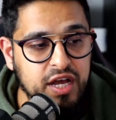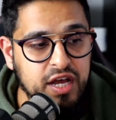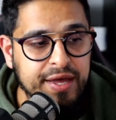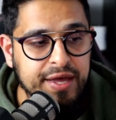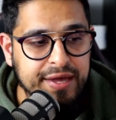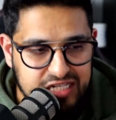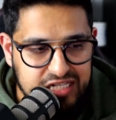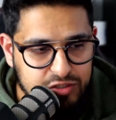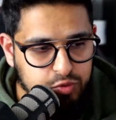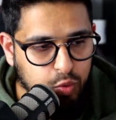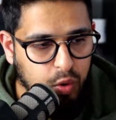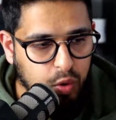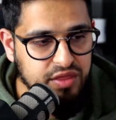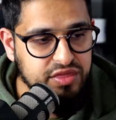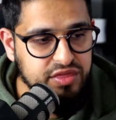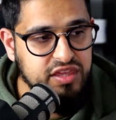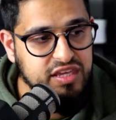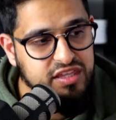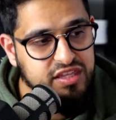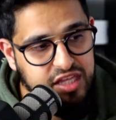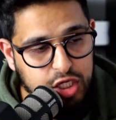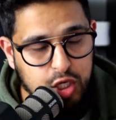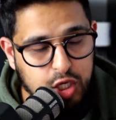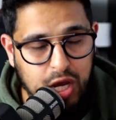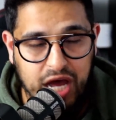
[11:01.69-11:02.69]
It's one thing
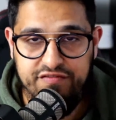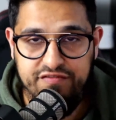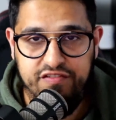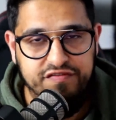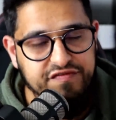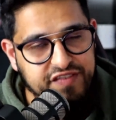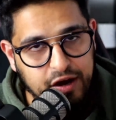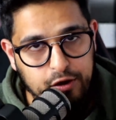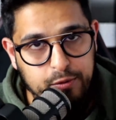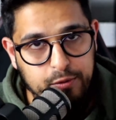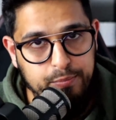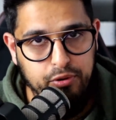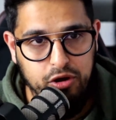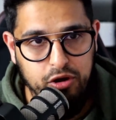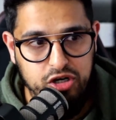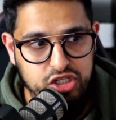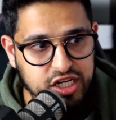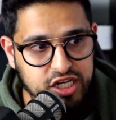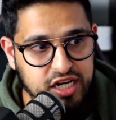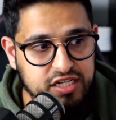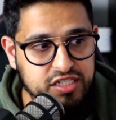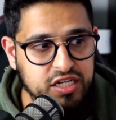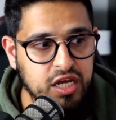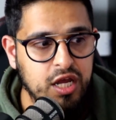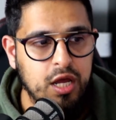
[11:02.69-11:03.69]
that you have a failed
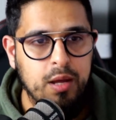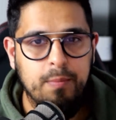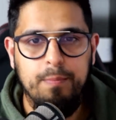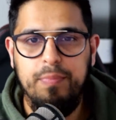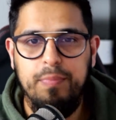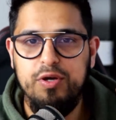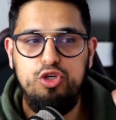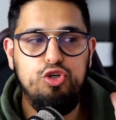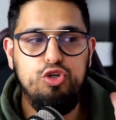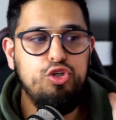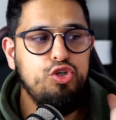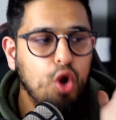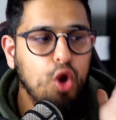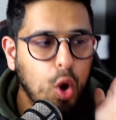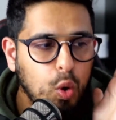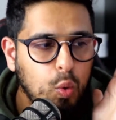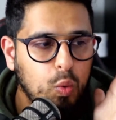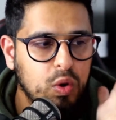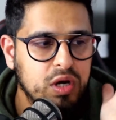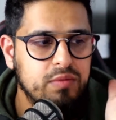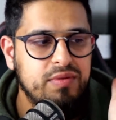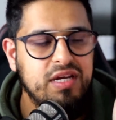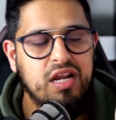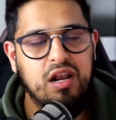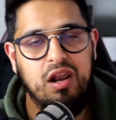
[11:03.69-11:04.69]
project, but you don't want
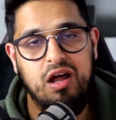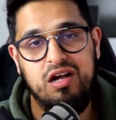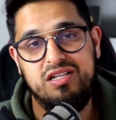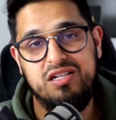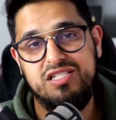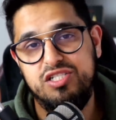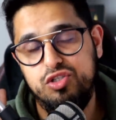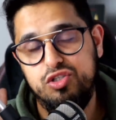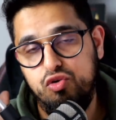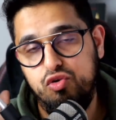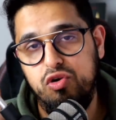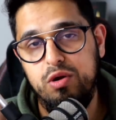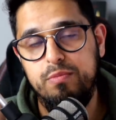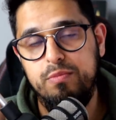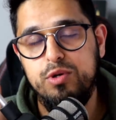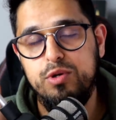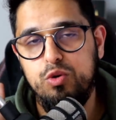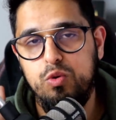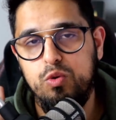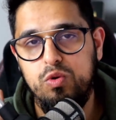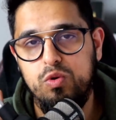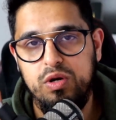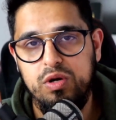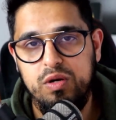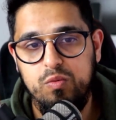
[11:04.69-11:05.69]
to be classed as a
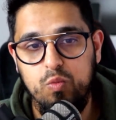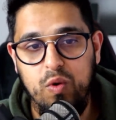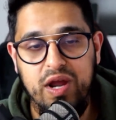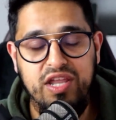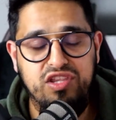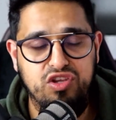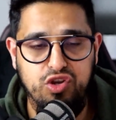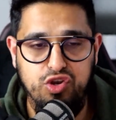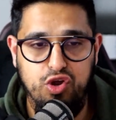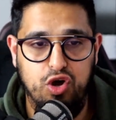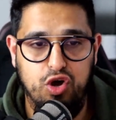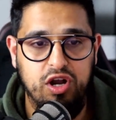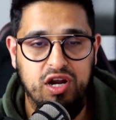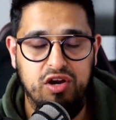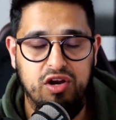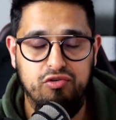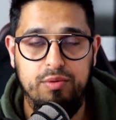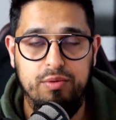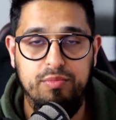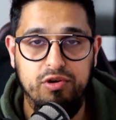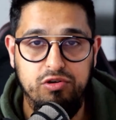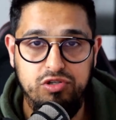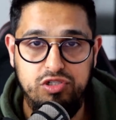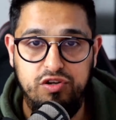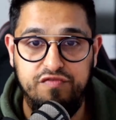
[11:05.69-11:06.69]
criminal when you're not a
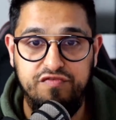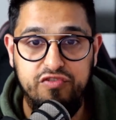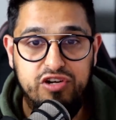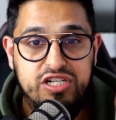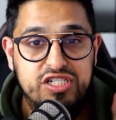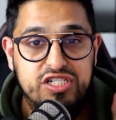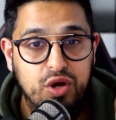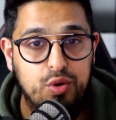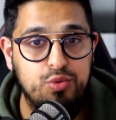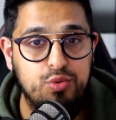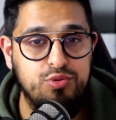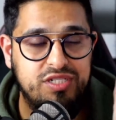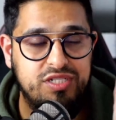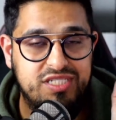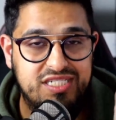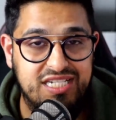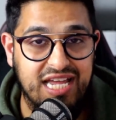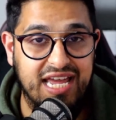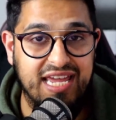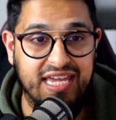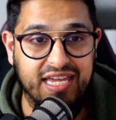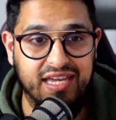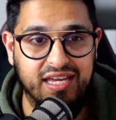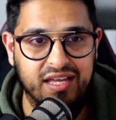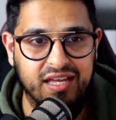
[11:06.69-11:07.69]
criminal. So for his own
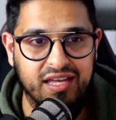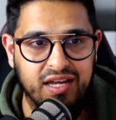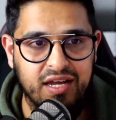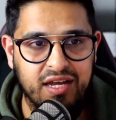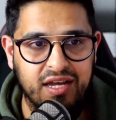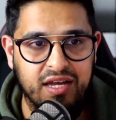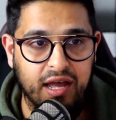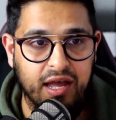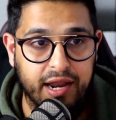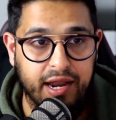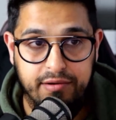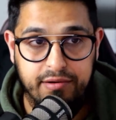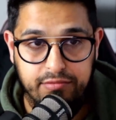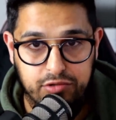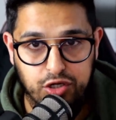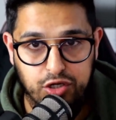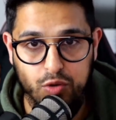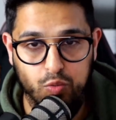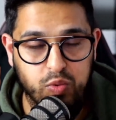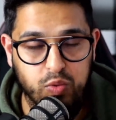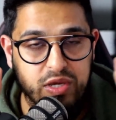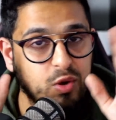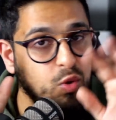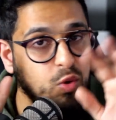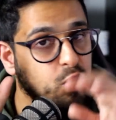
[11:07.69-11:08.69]
sake, you know,
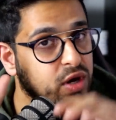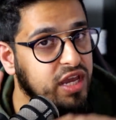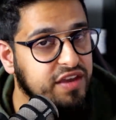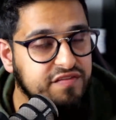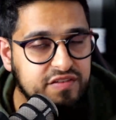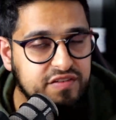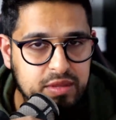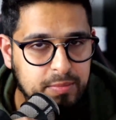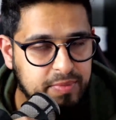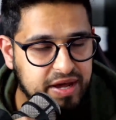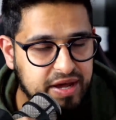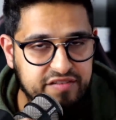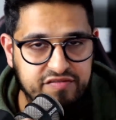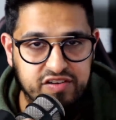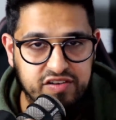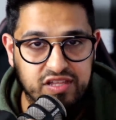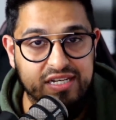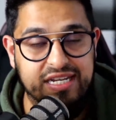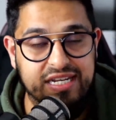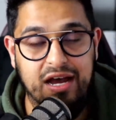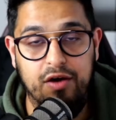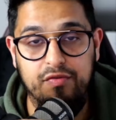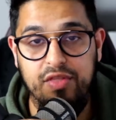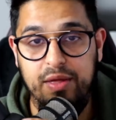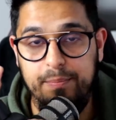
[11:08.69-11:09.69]
we will give him the benefit of the
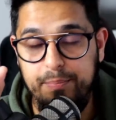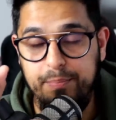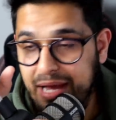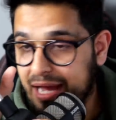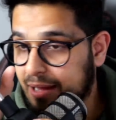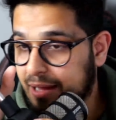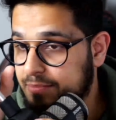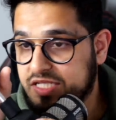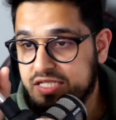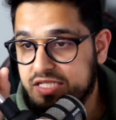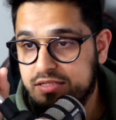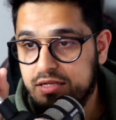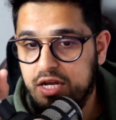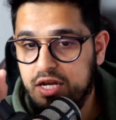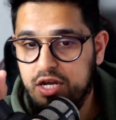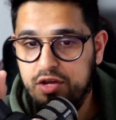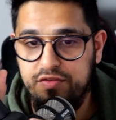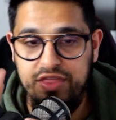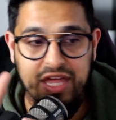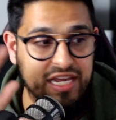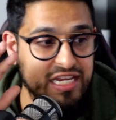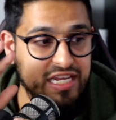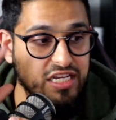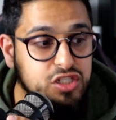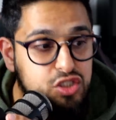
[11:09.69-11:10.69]
doubt that perhaps
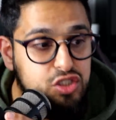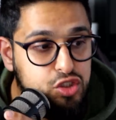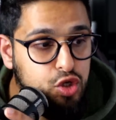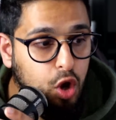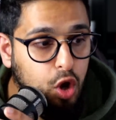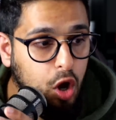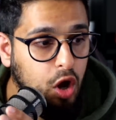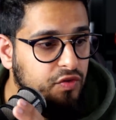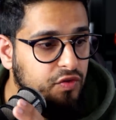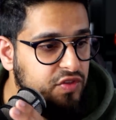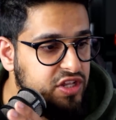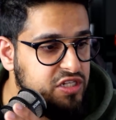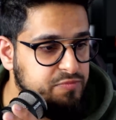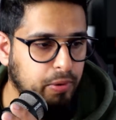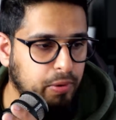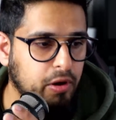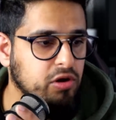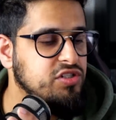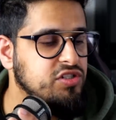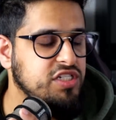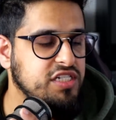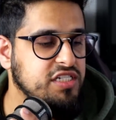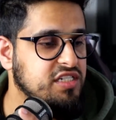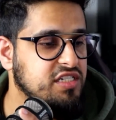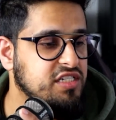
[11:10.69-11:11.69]
that he's not this
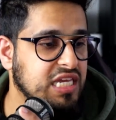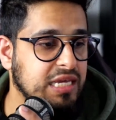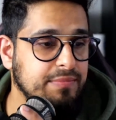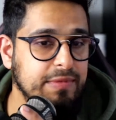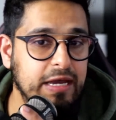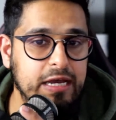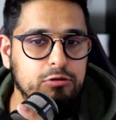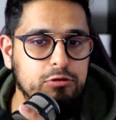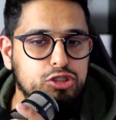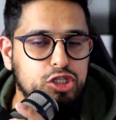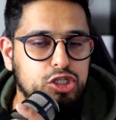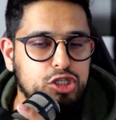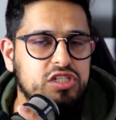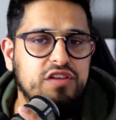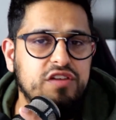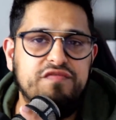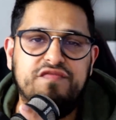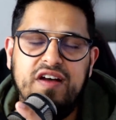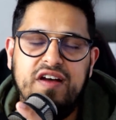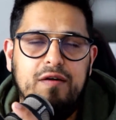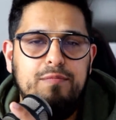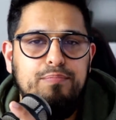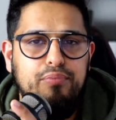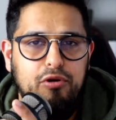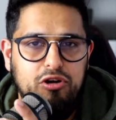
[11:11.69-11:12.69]
Ponzi schemer. It was just a
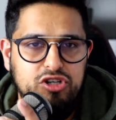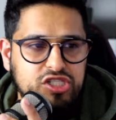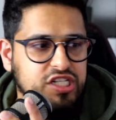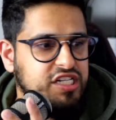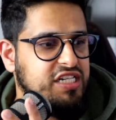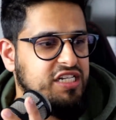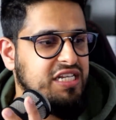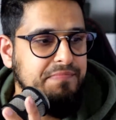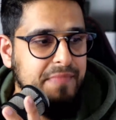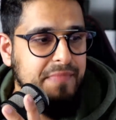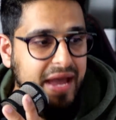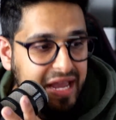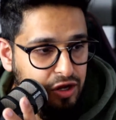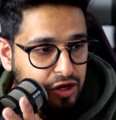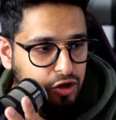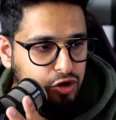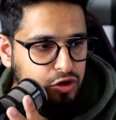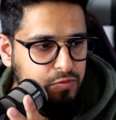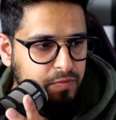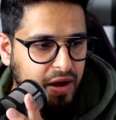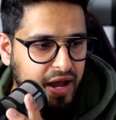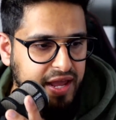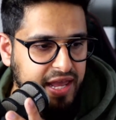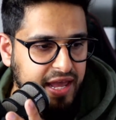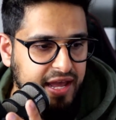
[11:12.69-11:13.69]
failed project. He meant good
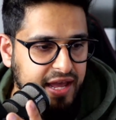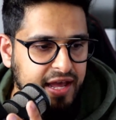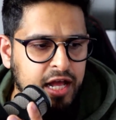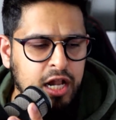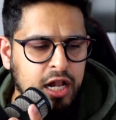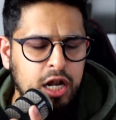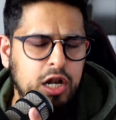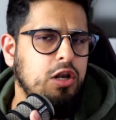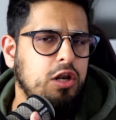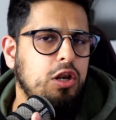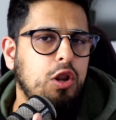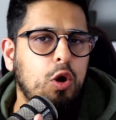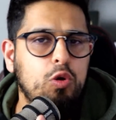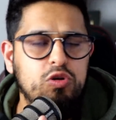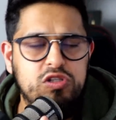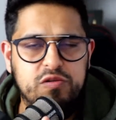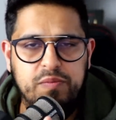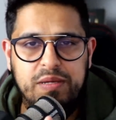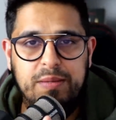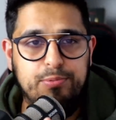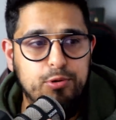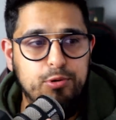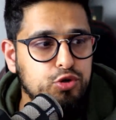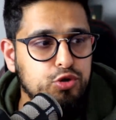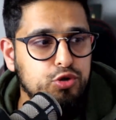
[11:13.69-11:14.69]
by it. Loads of
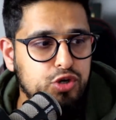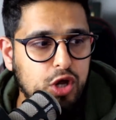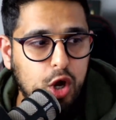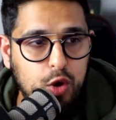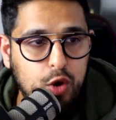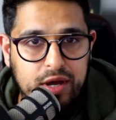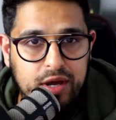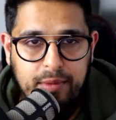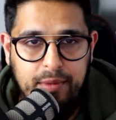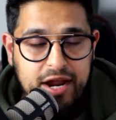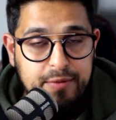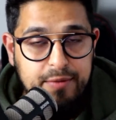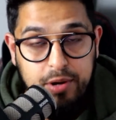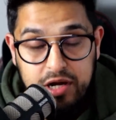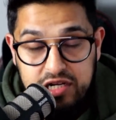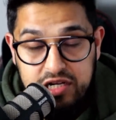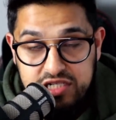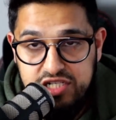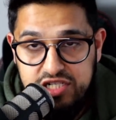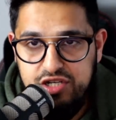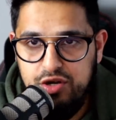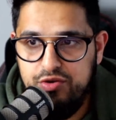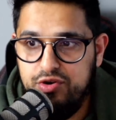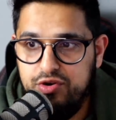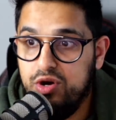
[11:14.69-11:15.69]
people who know him, I personally
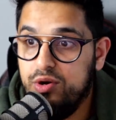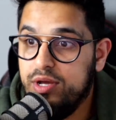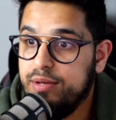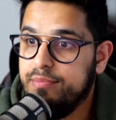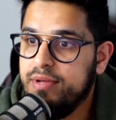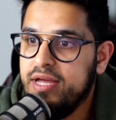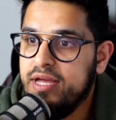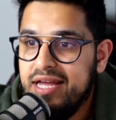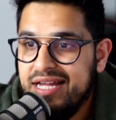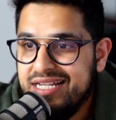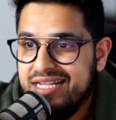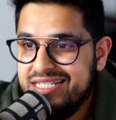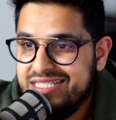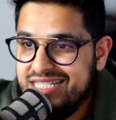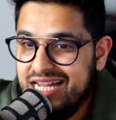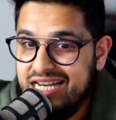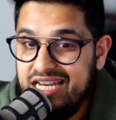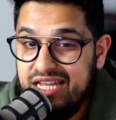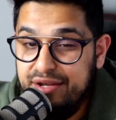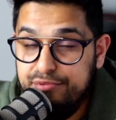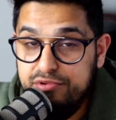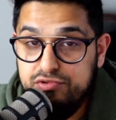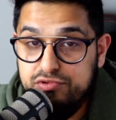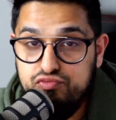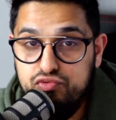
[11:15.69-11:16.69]
don't know him, said he
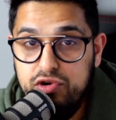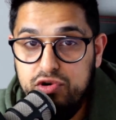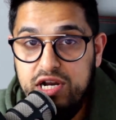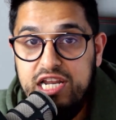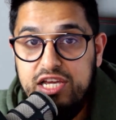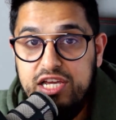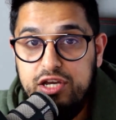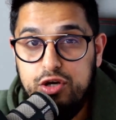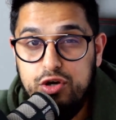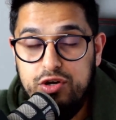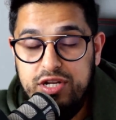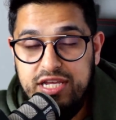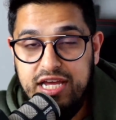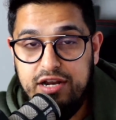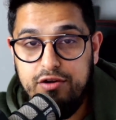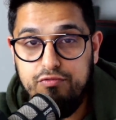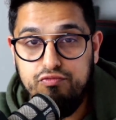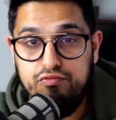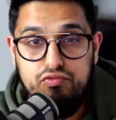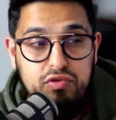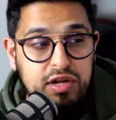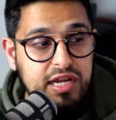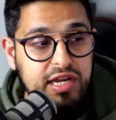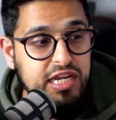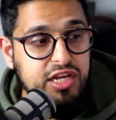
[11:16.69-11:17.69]
was really good. He had a
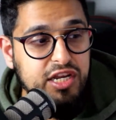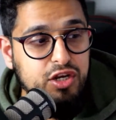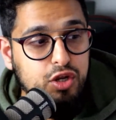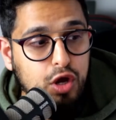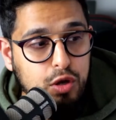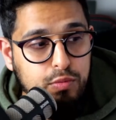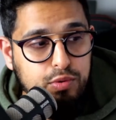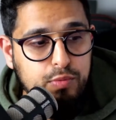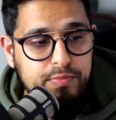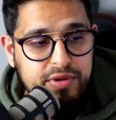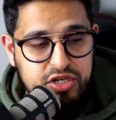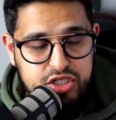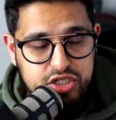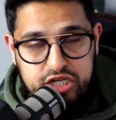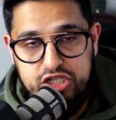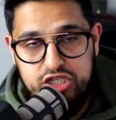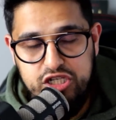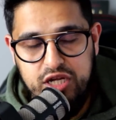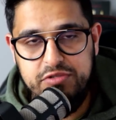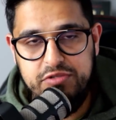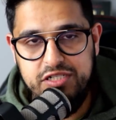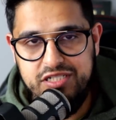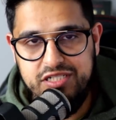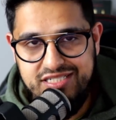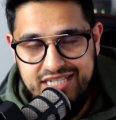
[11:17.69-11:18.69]
really noble mission in
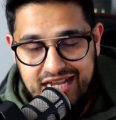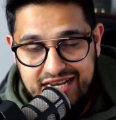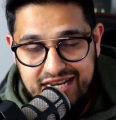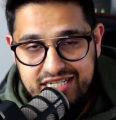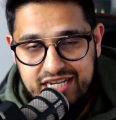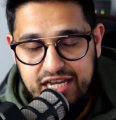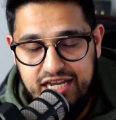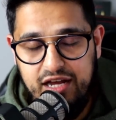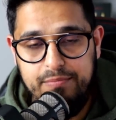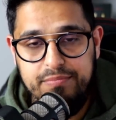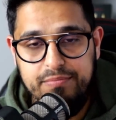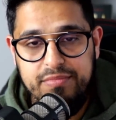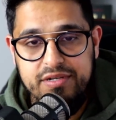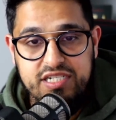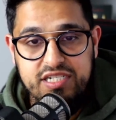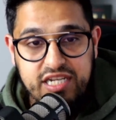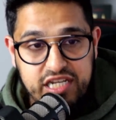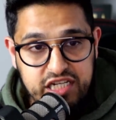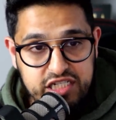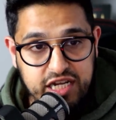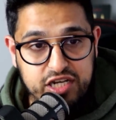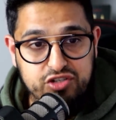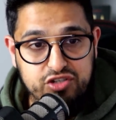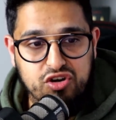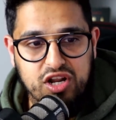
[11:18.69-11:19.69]
terms of setting up
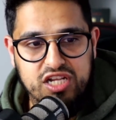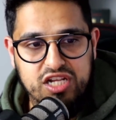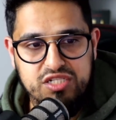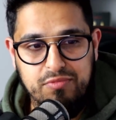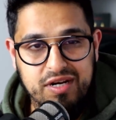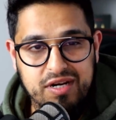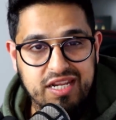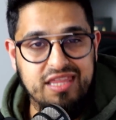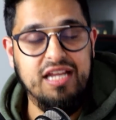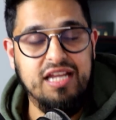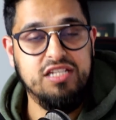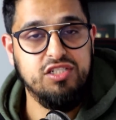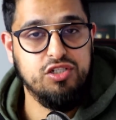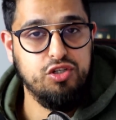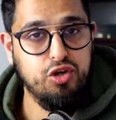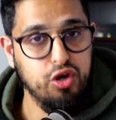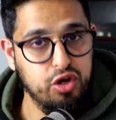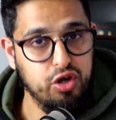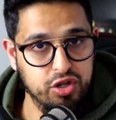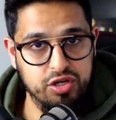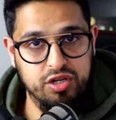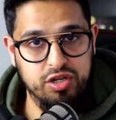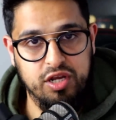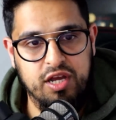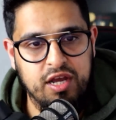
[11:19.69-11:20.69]
decentralized money. That's
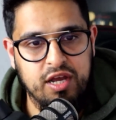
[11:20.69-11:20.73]
good.